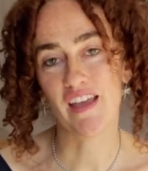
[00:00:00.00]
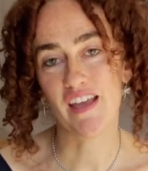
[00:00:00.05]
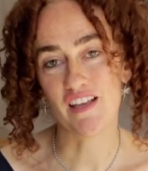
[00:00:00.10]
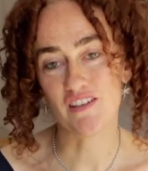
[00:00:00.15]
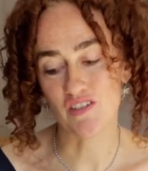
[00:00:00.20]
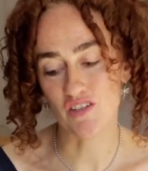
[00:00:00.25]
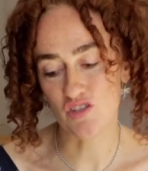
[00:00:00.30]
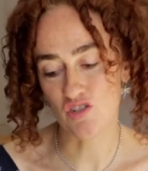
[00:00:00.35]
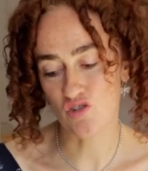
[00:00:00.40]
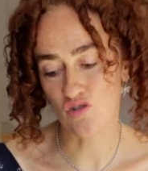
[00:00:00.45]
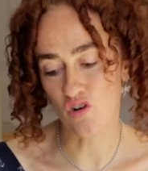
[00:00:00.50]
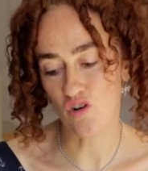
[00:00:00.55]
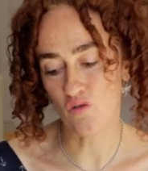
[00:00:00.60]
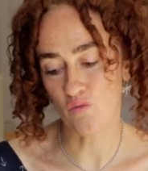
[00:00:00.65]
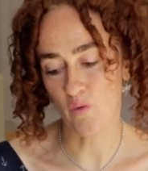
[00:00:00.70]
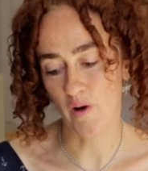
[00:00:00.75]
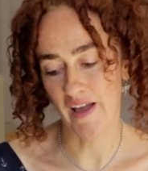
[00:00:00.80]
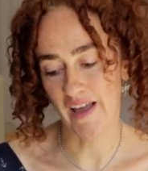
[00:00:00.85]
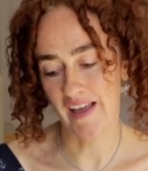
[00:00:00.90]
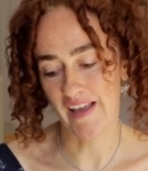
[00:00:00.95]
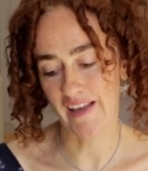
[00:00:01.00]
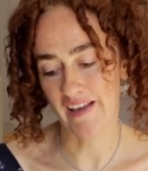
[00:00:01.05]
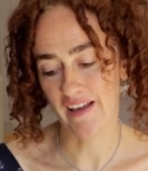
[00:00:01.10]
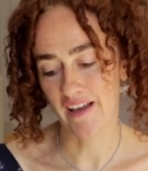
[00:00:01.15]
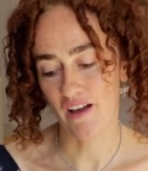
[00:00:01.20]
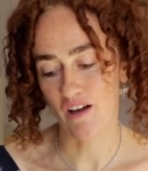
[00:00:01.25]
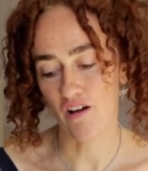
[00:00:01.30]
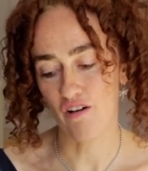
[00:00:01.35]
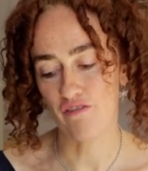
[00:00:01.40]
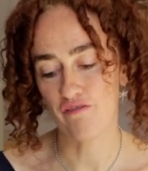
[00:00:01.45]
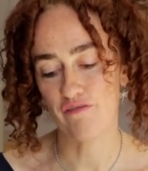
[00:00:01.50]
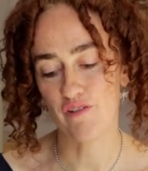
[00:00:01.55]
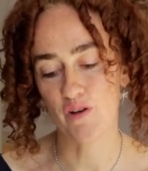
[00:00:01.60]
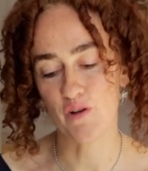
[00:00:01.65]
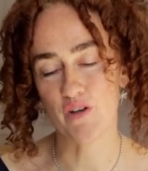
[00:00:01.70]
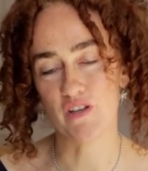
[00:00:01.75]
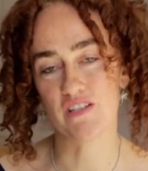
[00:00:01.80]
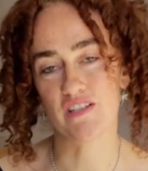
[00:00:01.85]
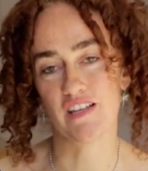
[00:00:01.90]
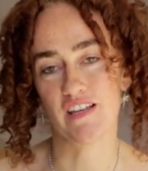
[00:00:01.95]
is a strong way of
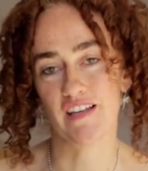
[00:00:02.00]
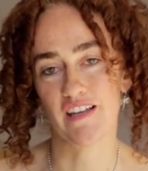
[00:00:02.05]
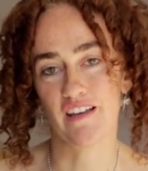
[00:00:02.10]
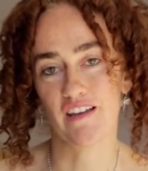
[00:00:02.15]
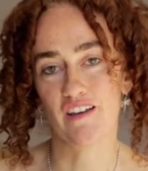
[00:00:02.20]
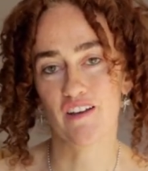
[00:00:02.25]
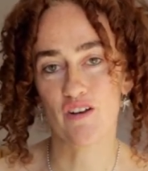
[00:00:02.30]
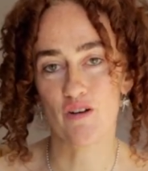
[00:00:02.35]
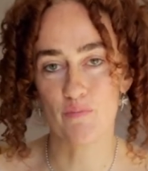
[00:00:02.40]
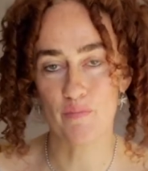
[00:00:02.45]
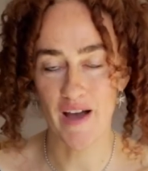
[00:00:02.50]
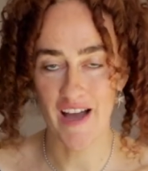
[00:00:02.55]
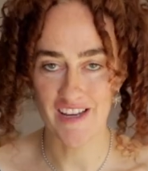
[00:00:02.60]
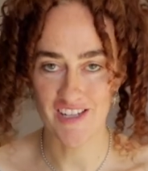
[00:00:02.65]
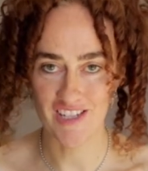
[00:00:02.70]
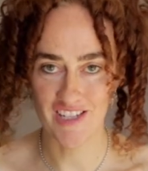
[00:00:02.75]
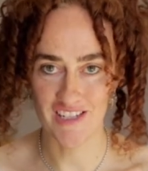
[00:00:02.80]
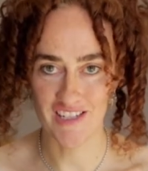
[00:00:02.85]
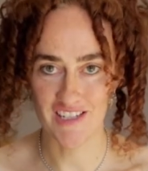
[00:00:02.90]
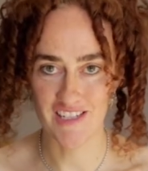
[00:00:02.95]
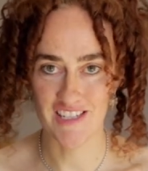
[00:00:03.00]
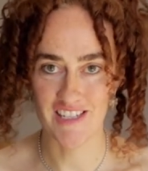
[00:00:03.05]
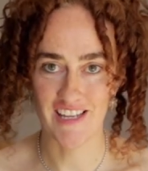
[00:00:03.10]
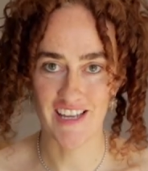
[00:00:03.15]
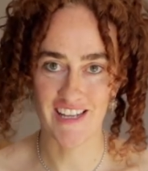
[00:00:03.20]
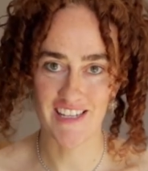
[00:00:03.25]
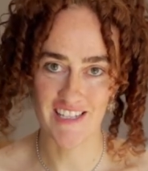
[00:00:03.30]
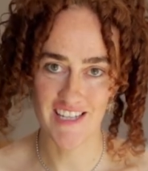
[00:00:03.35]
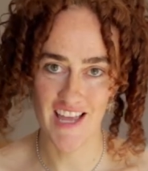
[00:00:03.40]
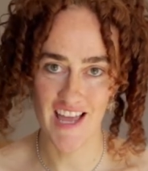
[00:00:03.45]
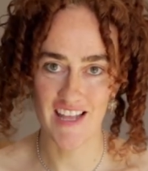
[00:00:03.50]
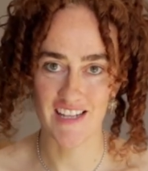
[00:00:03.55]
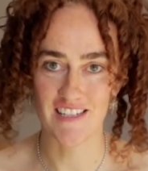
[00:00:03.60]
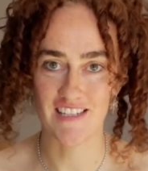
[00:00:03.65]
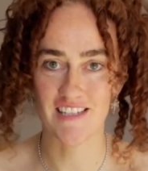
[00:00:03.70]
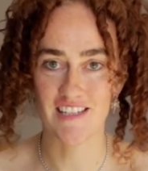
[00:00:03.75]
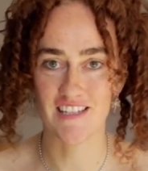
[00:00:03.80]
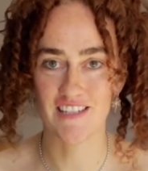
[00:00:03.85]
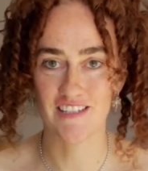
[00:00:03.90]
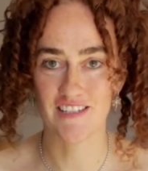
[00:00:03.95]
focusing compassionate
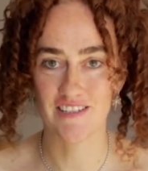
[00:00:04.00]
intent.